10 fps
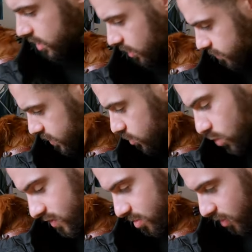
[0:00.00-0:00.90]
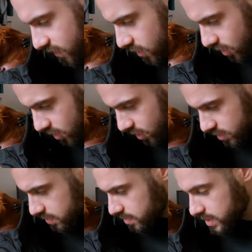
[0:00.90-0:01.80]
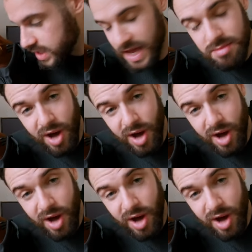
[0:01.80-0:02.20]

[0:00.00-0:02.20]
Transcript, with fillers: I've ridden with him before, ten